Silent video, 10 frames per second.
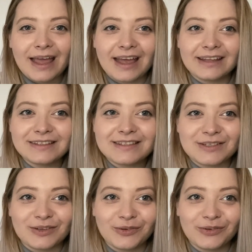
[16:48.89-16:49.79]
and
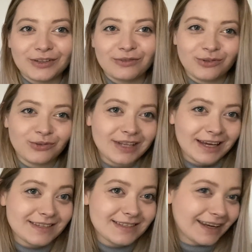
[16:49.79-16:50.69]
see you in a few
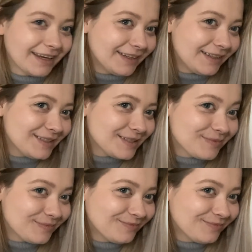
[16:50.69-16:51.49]
days, ladies.